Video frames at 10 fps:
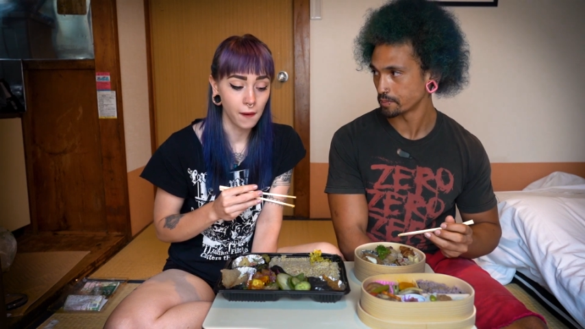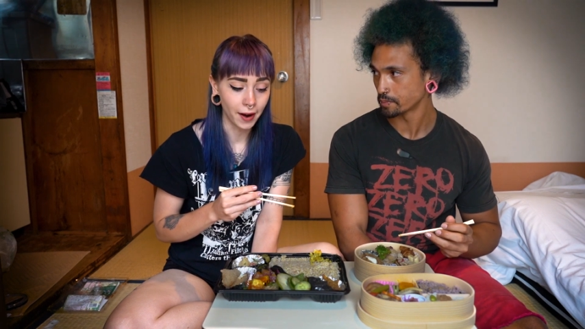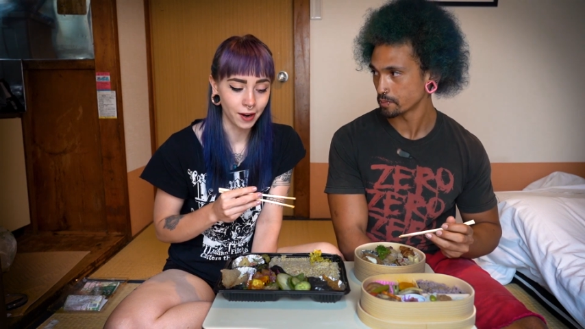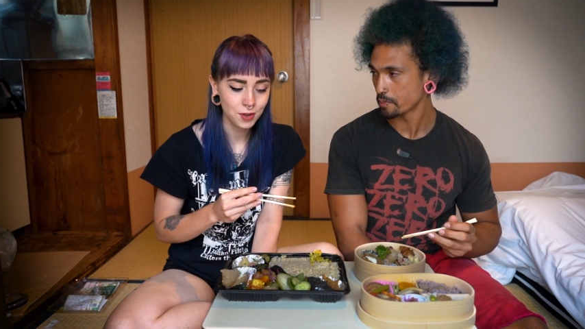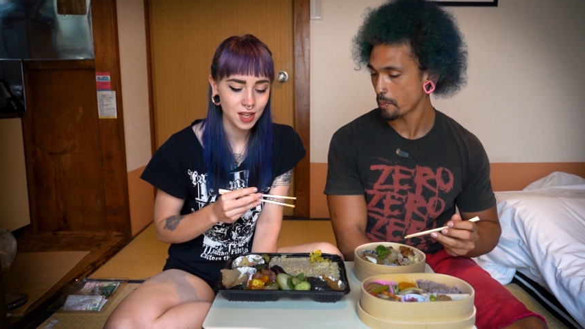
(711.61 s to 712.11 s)

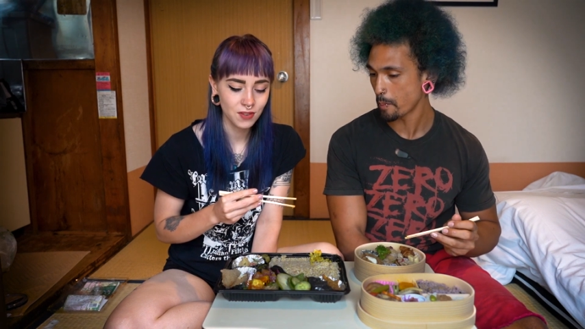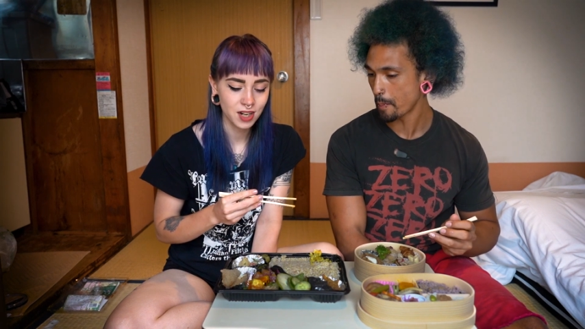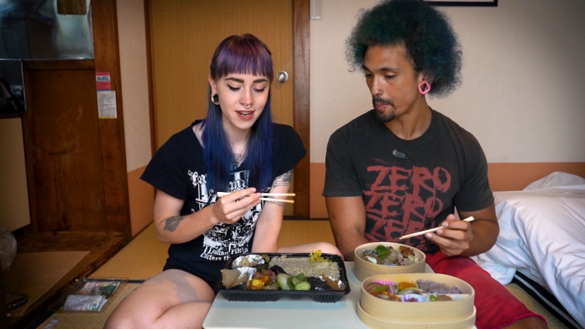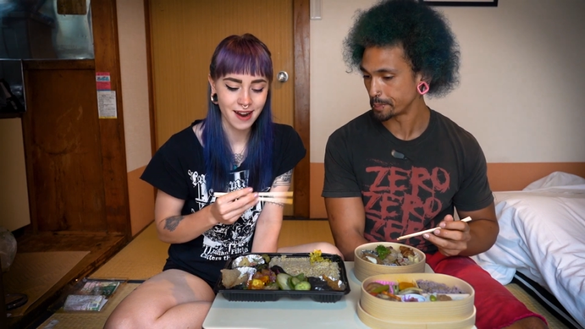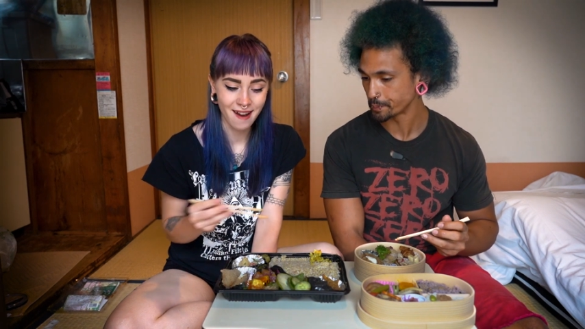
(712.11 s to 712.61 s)
Speaker 1: I would give
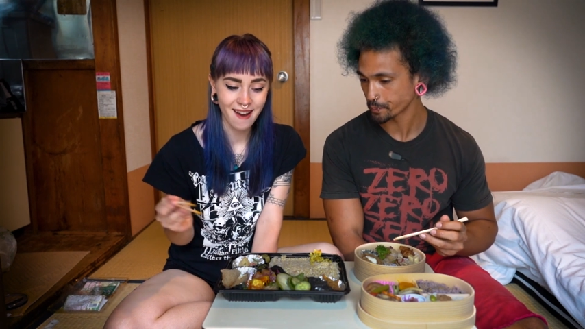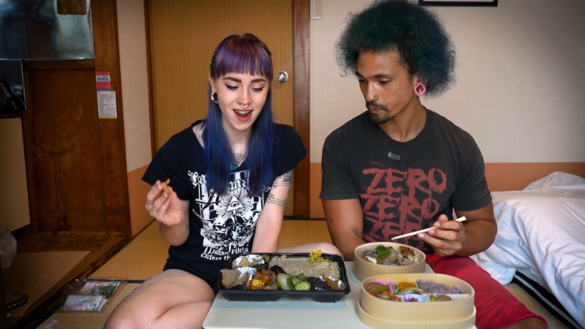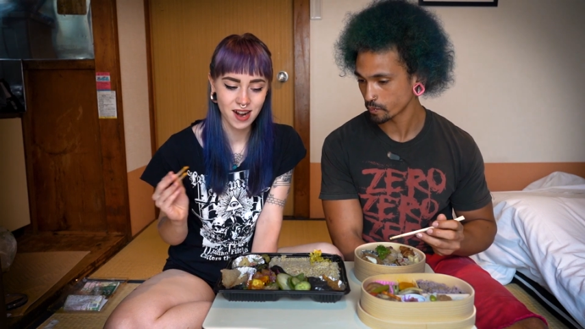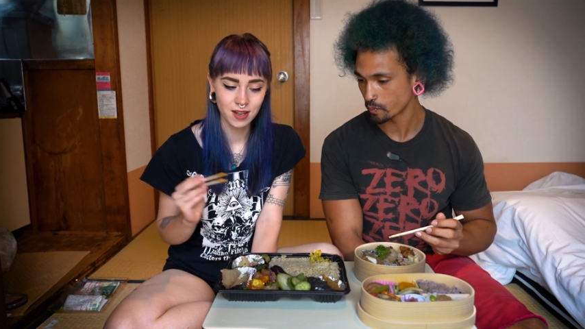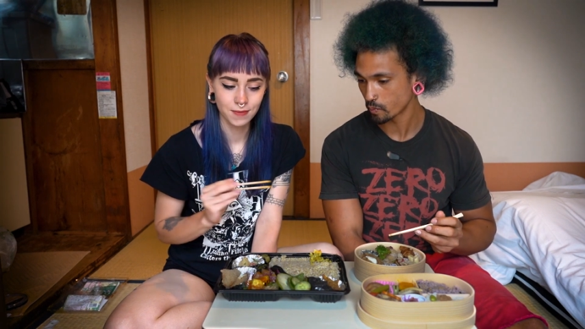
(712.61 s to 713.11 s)
it a
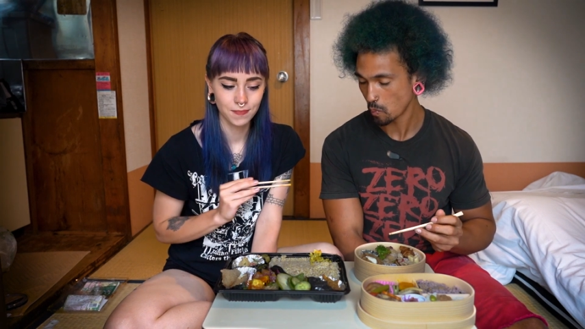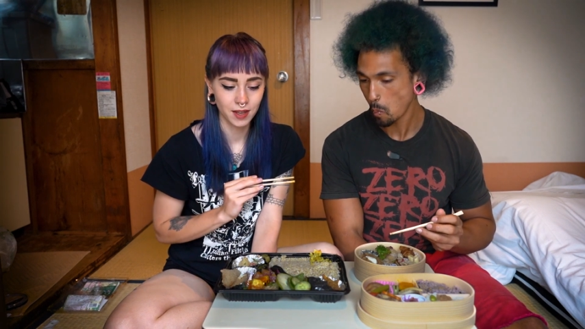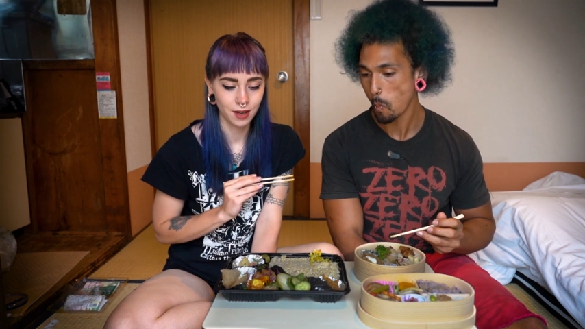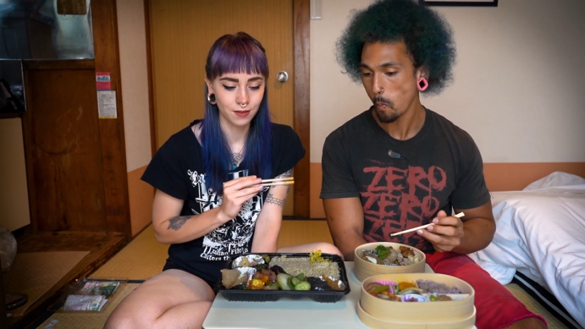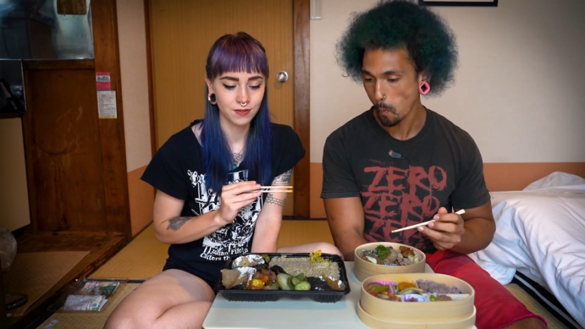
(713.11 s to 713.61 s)
9
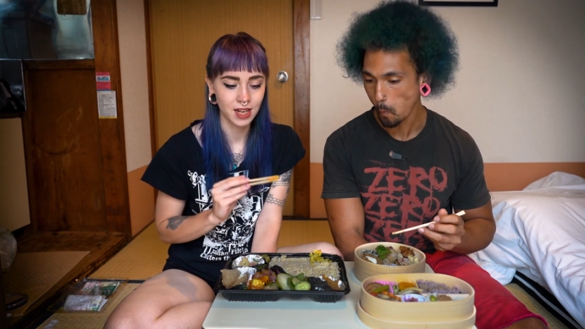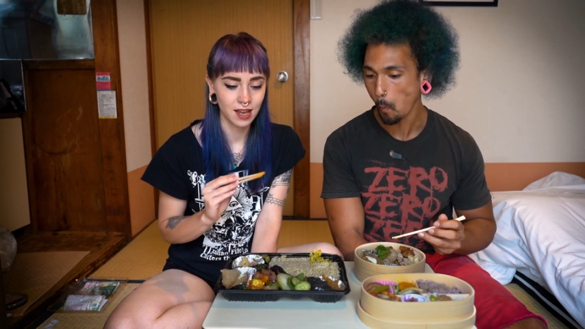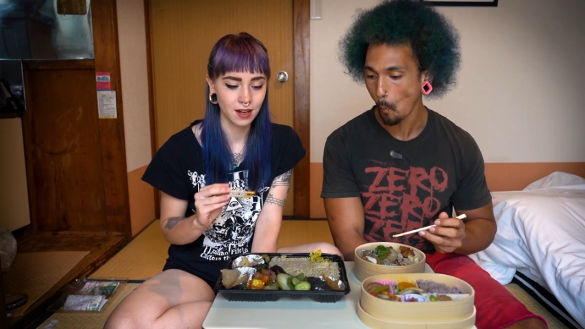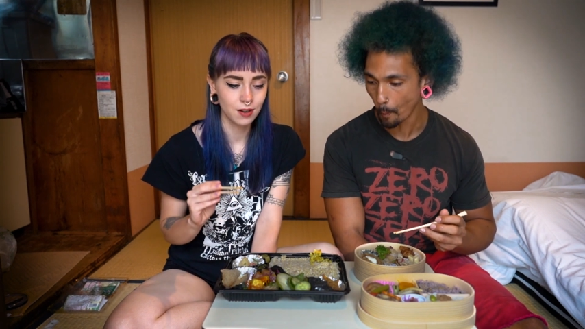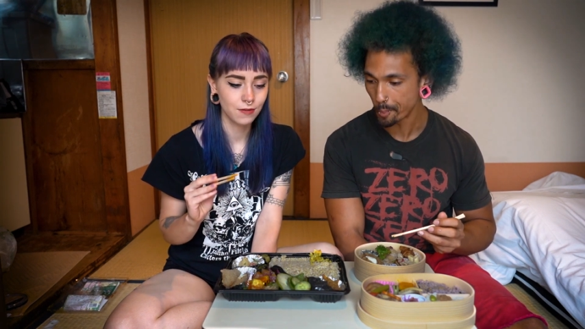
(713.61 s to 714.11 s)
out of
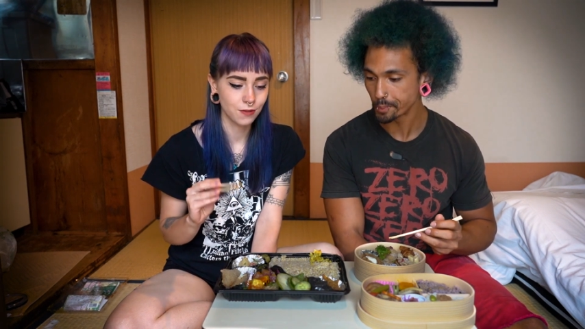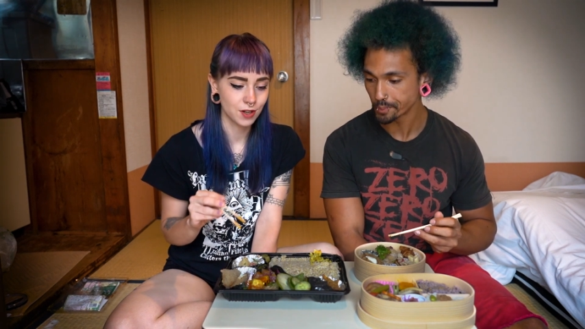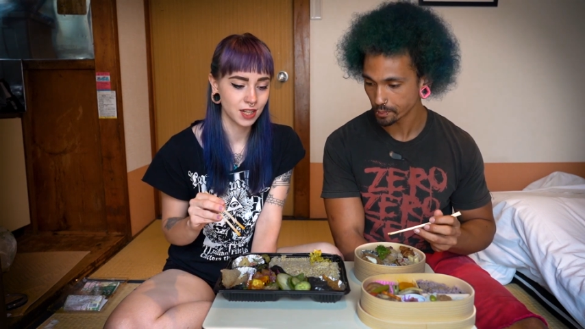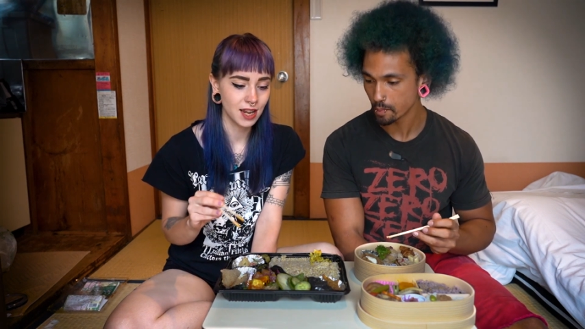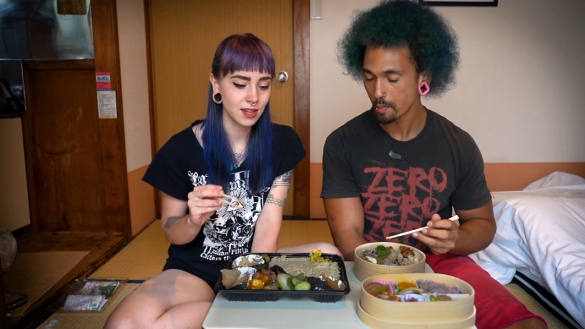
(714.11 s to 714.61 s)
10
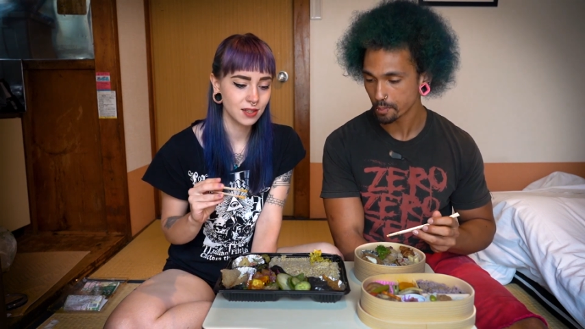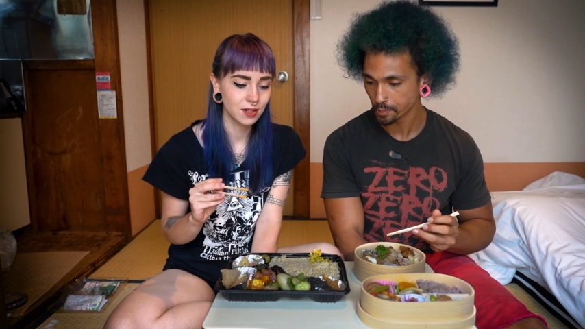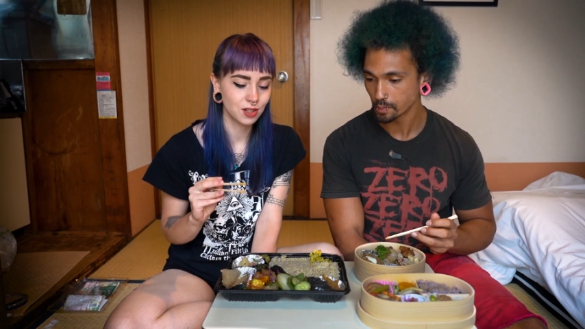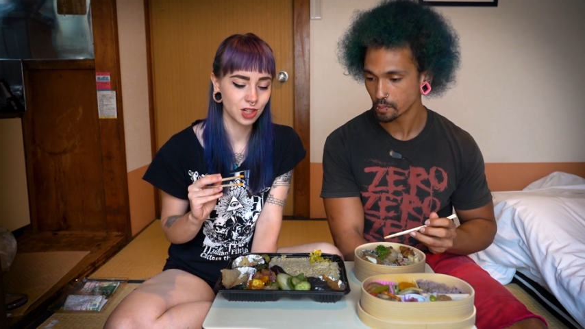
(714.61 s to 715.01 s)
for taste